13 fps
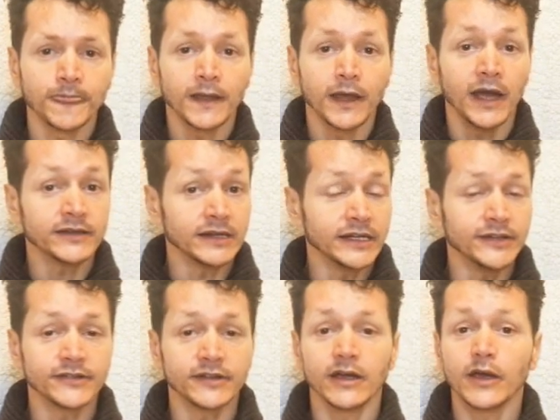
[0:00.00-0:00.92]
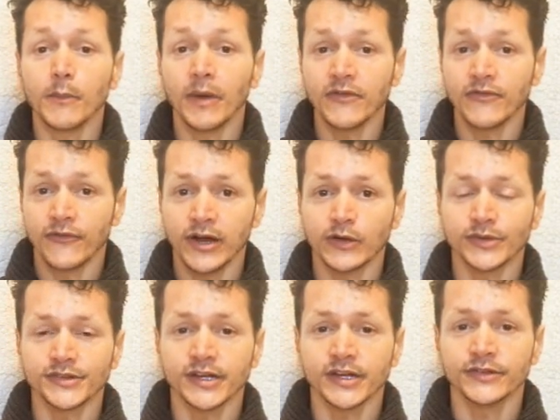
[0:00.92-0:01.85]
at least in my
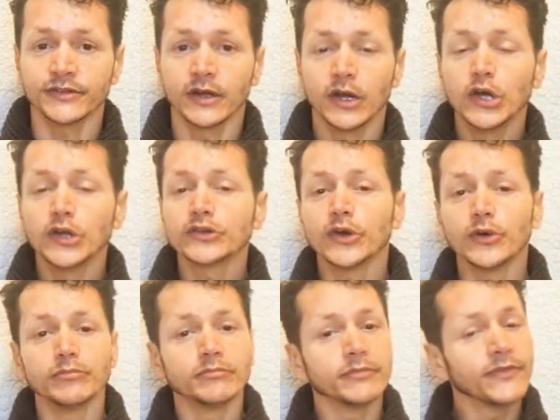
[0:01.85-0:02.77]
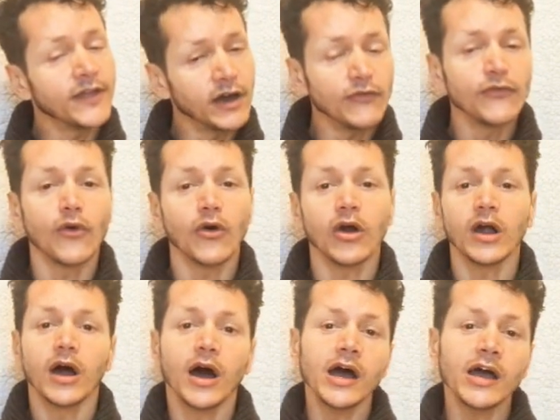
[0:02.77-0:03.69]
fragrances. So therefore,
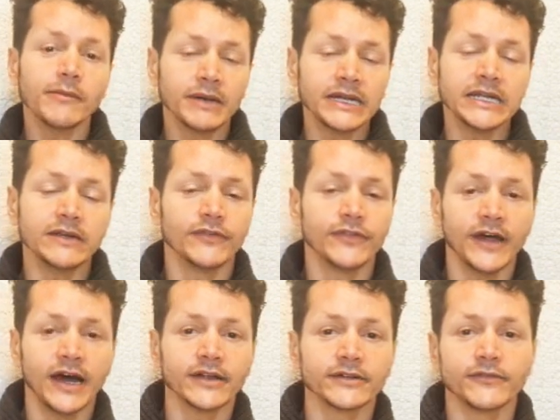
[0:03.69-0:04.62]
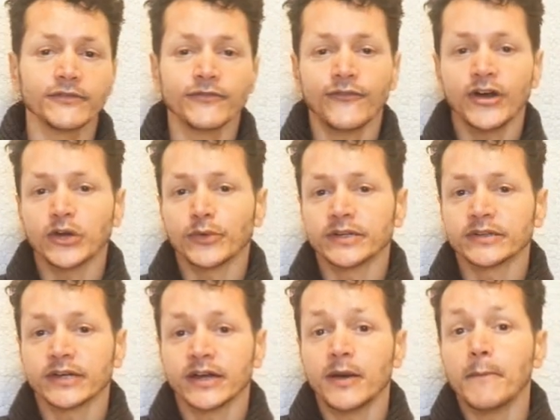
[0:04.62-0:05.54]
I believe that
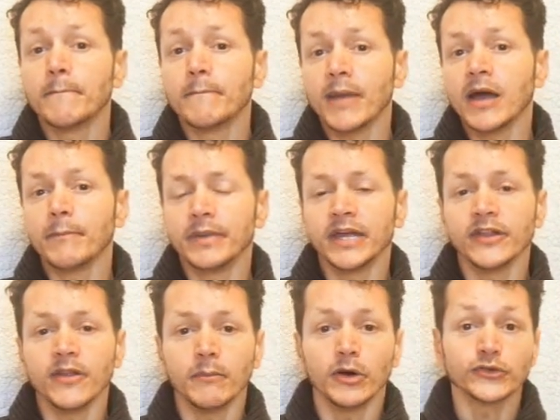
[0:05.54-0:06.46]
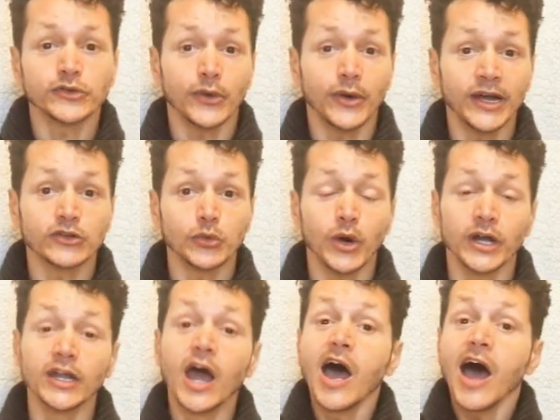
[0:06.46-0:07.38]
Fragrantica might be the most correct
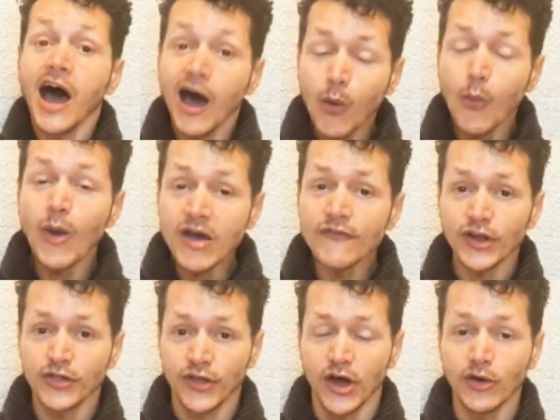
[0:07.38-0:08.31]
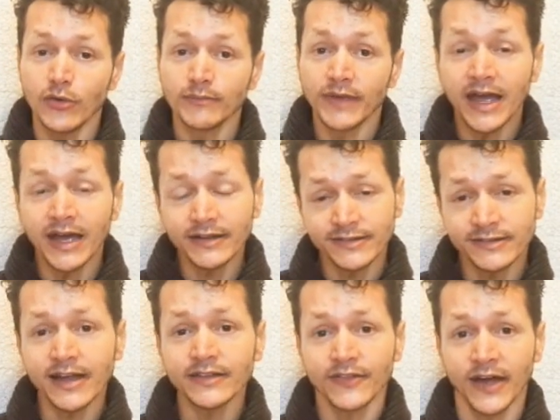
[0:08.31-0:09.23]
one. However, though, had
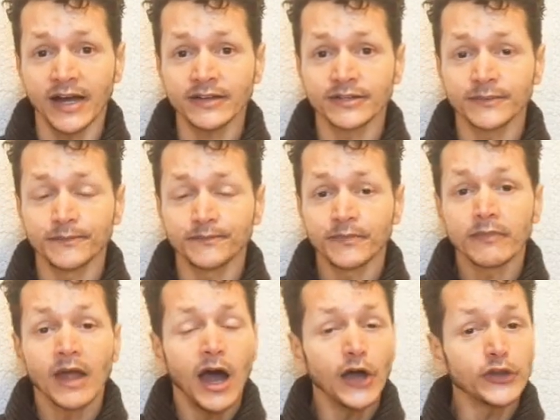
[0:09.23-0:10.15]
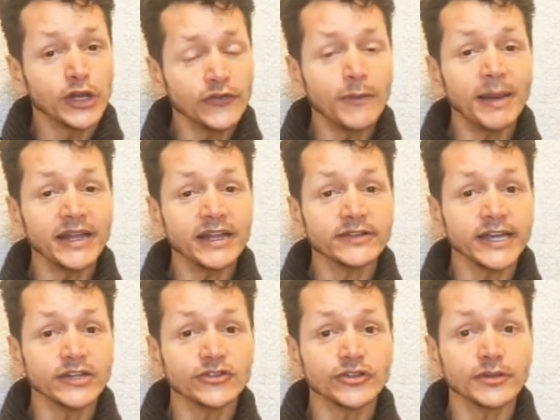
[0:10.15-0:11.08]
said that, I don't know if you paid
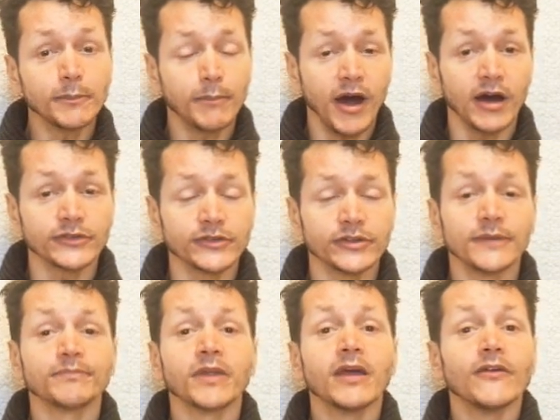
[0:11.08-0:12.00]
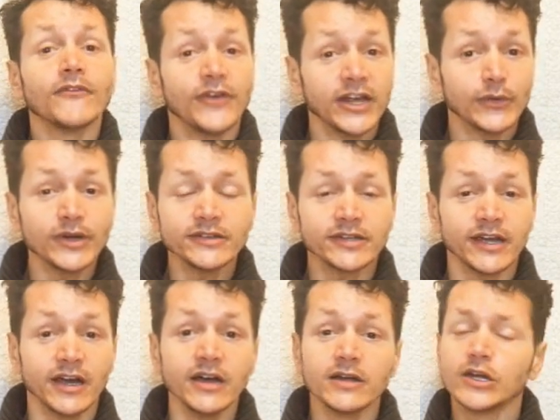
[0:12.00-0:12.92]
attention, but
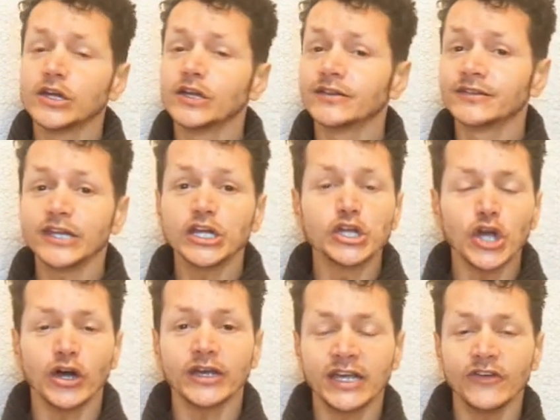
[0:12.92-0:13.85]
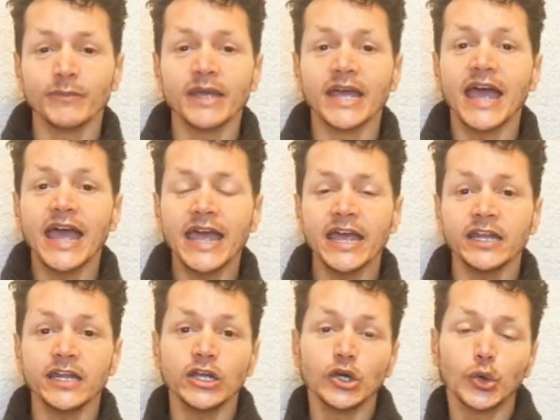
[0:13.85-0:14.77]
Fragrantica did not give me
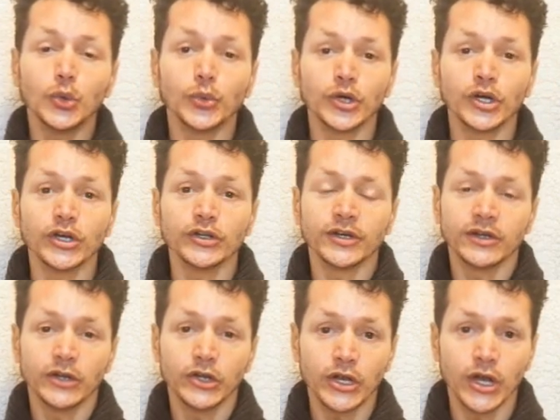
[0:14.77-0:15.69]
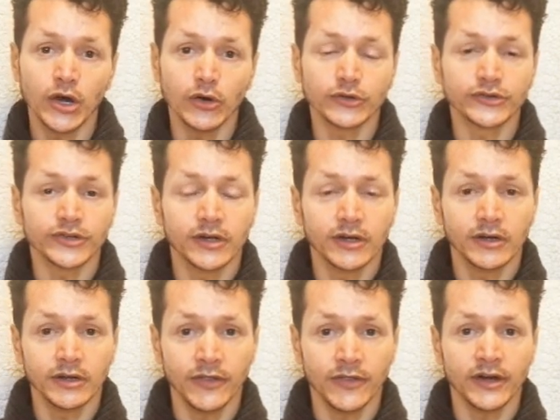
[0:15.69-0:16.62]
any wood note
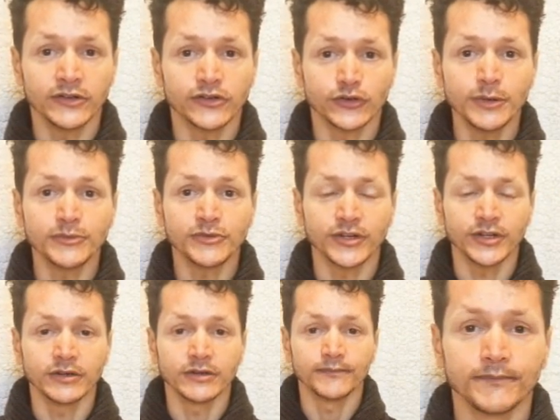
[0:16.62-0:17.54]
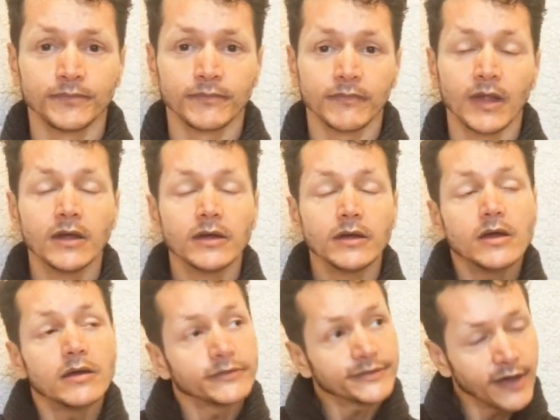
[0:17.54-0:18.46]
in their description.
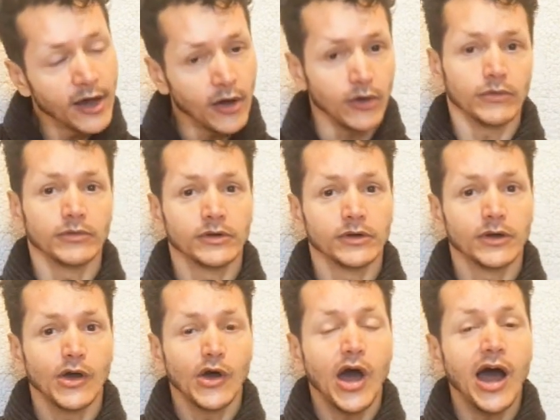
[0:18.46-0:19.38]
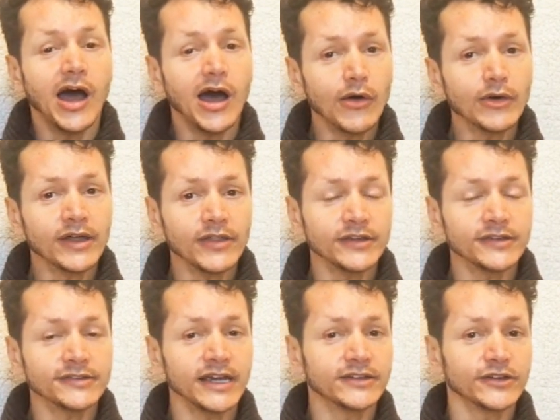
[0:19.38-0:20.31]
So how can they
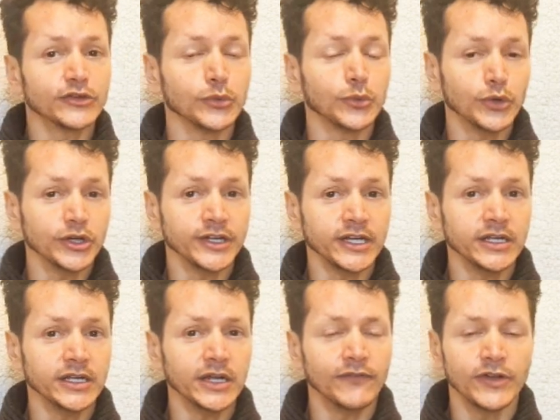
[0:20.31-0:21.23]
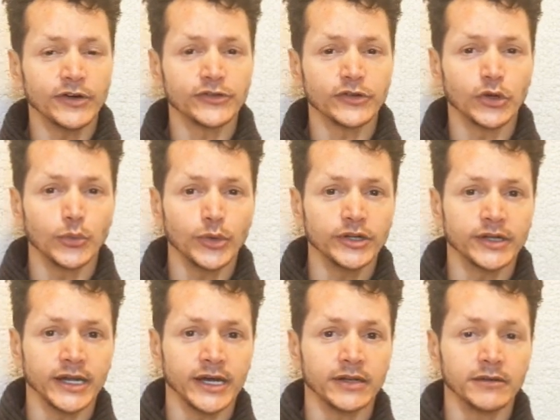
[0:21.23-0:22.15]
say it is woody if there's no wood in it?